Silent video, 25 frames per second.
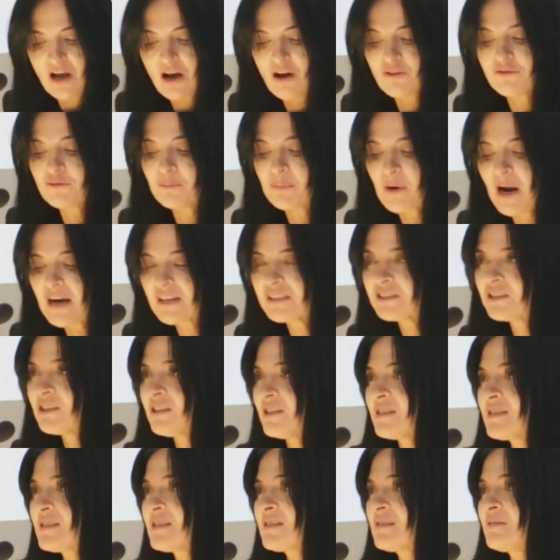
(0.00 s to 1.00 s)
of
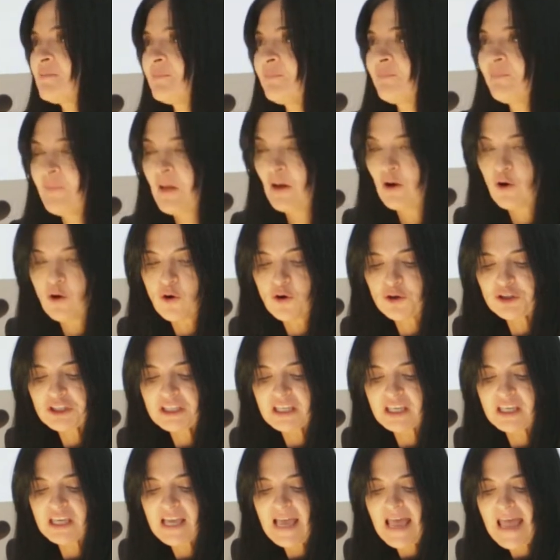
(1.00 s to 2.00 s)
practice or
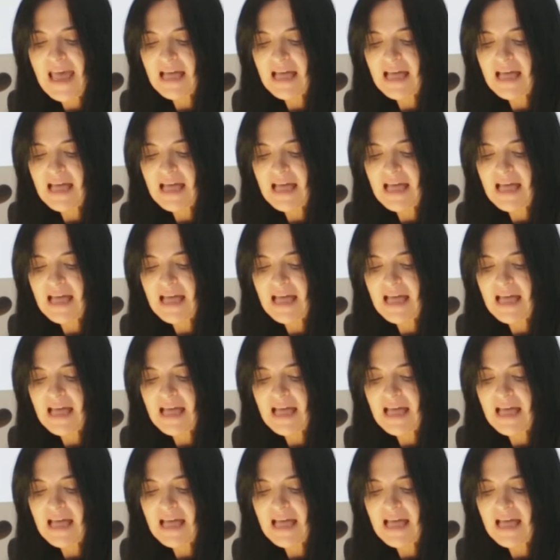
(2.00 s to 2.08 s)
key